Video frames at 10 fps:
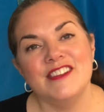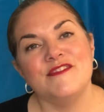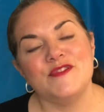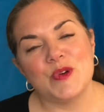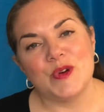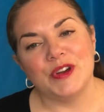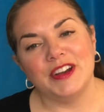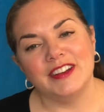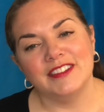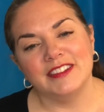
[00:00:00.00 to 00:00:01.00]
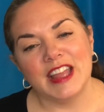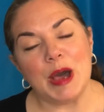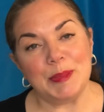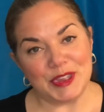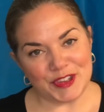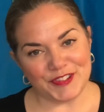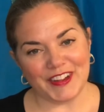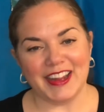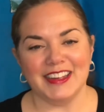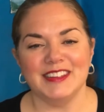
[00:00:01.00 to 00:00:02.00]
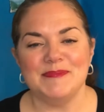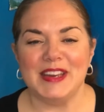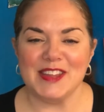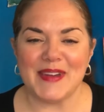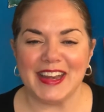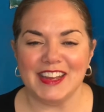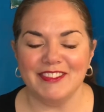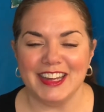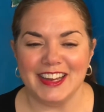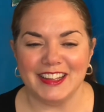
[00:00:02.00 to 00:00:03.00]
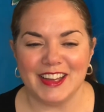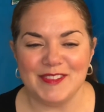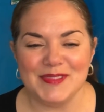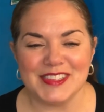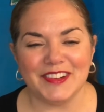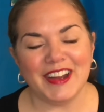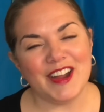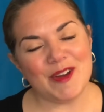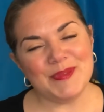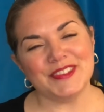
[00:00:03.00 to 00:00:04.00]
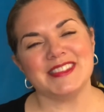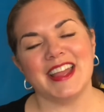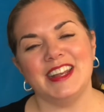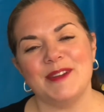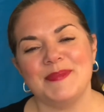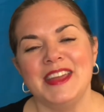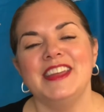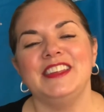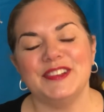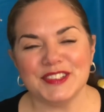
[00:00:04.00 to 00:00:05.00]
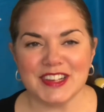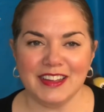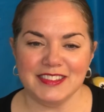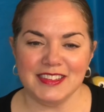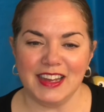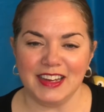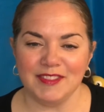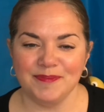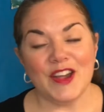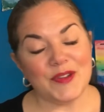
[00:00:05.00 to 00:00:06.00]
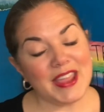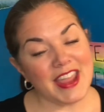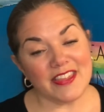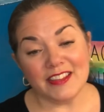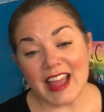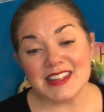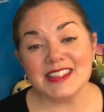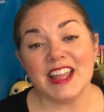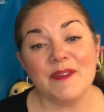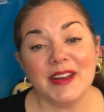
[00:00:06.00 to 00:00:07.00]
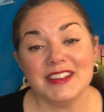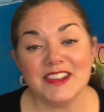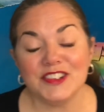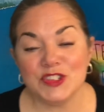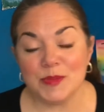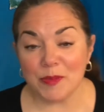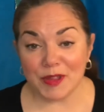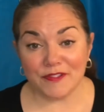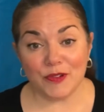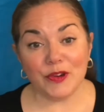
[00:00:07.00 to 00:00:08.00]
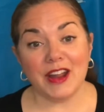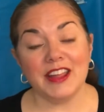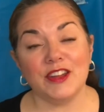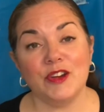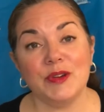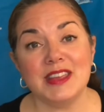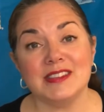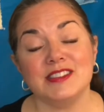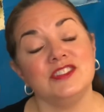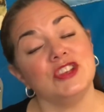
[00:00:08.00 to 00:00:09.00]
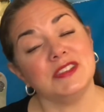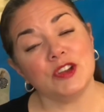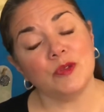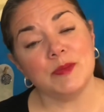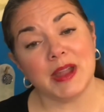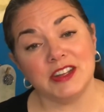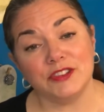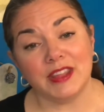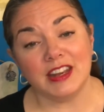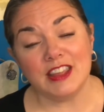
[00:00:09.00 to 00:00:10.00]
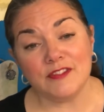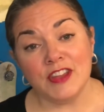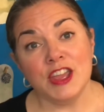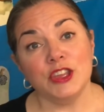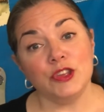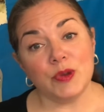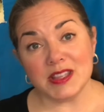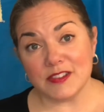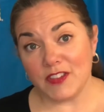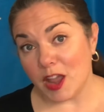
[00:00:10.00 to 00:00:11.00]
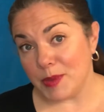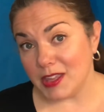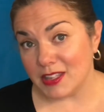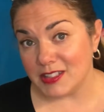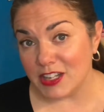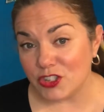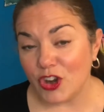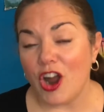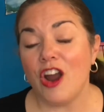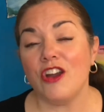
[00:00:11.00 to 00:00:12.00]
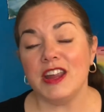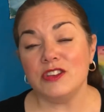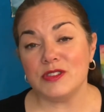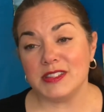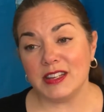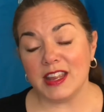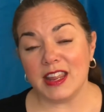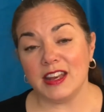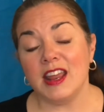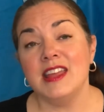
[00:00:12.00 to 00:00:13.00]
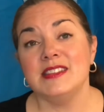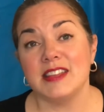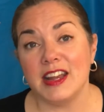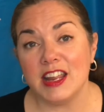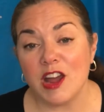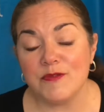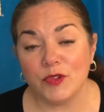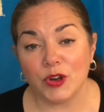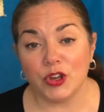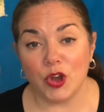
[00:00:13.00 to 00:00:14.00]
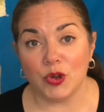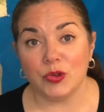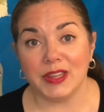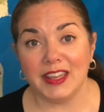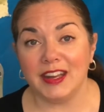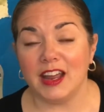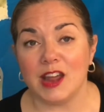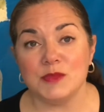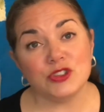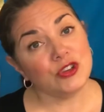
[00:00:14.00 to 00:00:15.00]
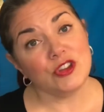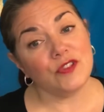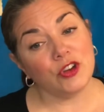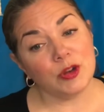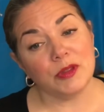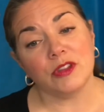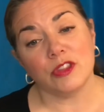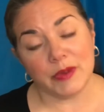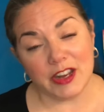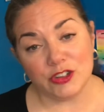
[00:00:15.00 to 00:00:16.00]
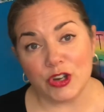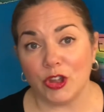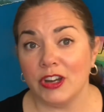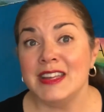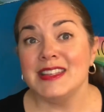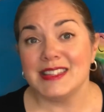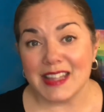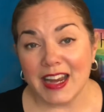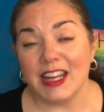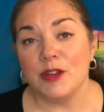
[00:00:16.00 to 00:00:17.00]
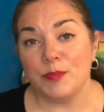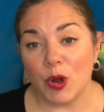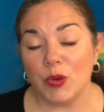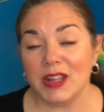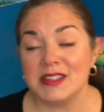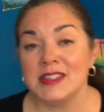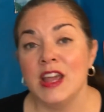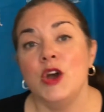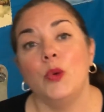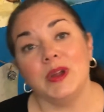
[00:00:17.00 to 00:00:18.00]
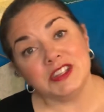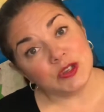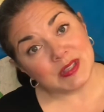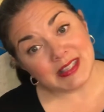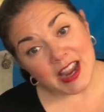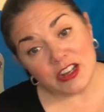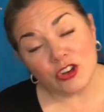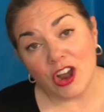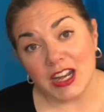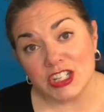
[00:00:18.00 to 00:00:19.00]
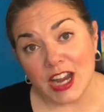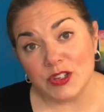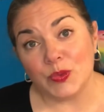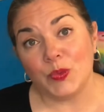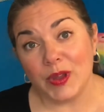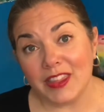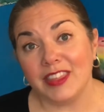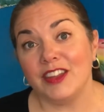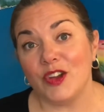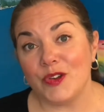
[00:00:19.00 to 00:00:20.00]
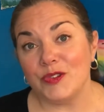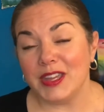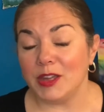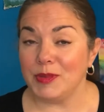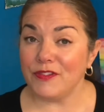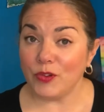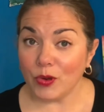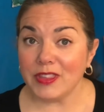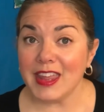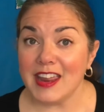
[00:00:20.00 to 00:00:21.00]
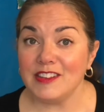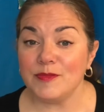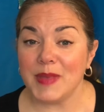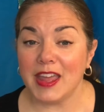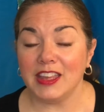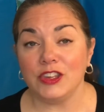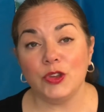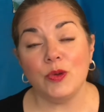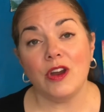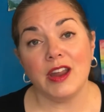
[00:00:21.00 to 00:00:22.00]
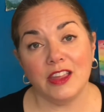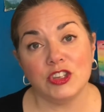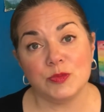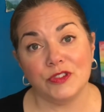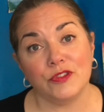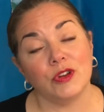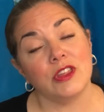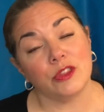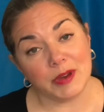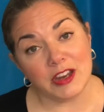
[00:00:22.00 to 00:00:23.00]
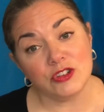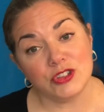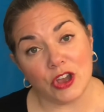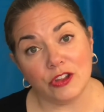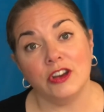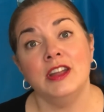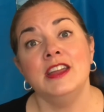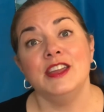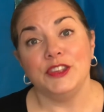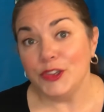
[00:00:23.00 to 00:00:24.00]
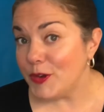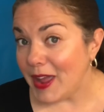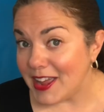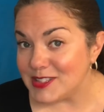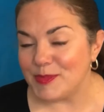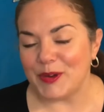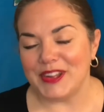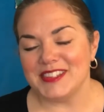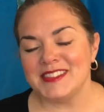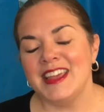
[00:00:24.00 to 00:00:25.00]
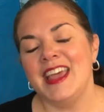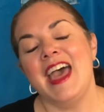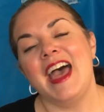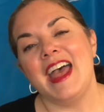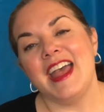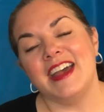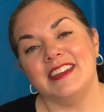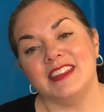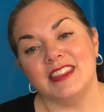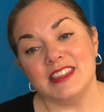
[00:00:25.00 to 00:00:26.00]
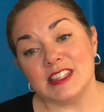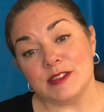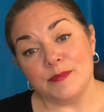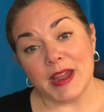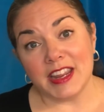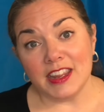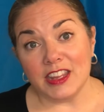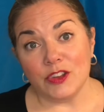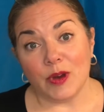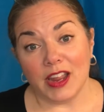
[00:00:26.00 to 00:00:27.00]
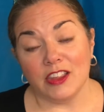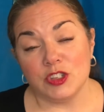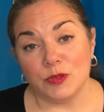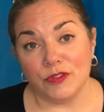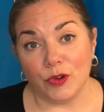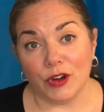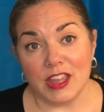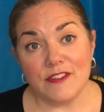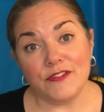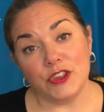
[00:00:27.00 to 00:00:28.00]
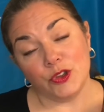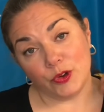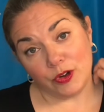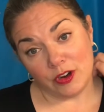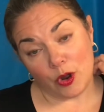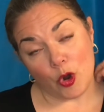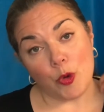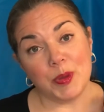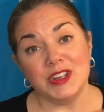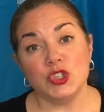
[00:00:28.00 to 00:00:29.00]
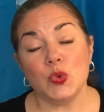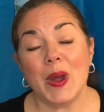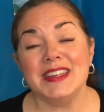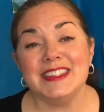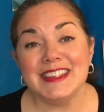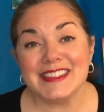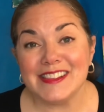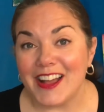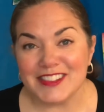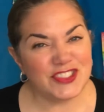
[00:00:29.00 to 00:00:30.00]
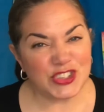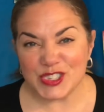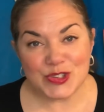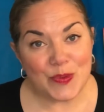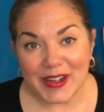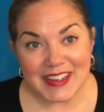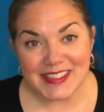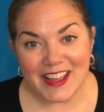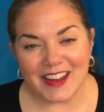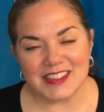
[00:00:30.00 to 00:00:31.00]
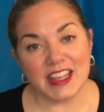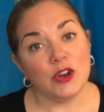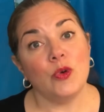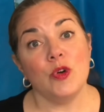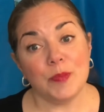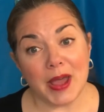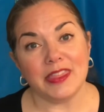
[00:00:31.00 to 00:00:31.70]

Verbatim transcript: for helping you find Mini Mighty Reading Club. So I hope you'll sign up your child today. Okay, and the last thing I want to talk to you about before I go is just a reminder that if you as a VIPKid teacher are interested in signing up for GoGoKid, I'm sure you've heard about the three hundred dollar signing bonus. Once you sign your contract with GoGoKid before the end of May, you are eligible for a three hundred dollar U S bonus, and this money you are eligible for if you open twenty slots, just twenty slots in a whole month